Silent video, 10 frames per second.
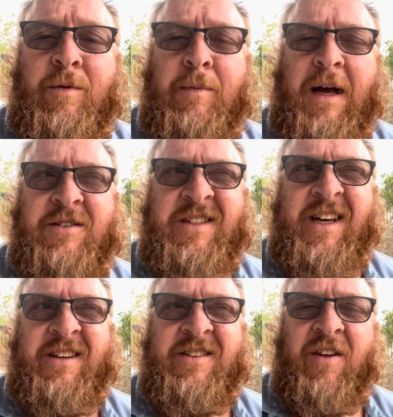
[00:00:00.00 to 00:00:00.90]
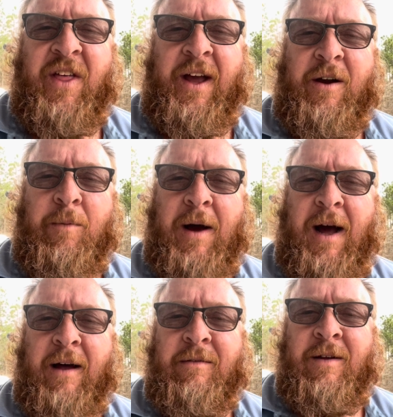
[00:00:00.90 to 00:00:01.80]
about six, I think, on
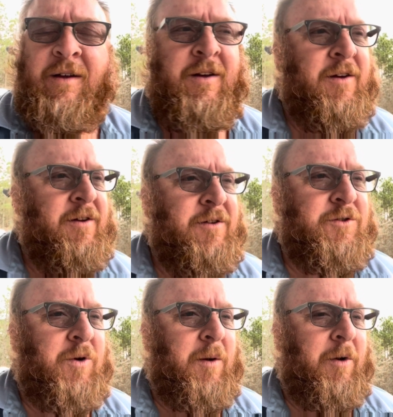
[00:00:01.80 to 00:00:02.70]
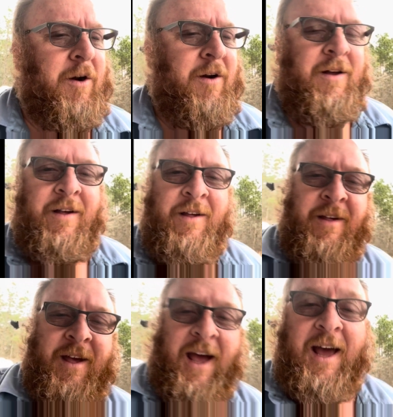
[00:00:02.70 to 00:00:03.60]
my trimmer.
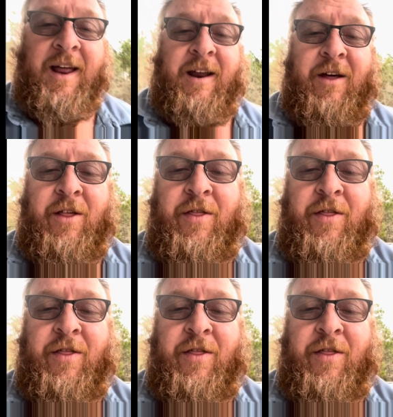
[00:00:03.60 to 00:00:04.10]
And the other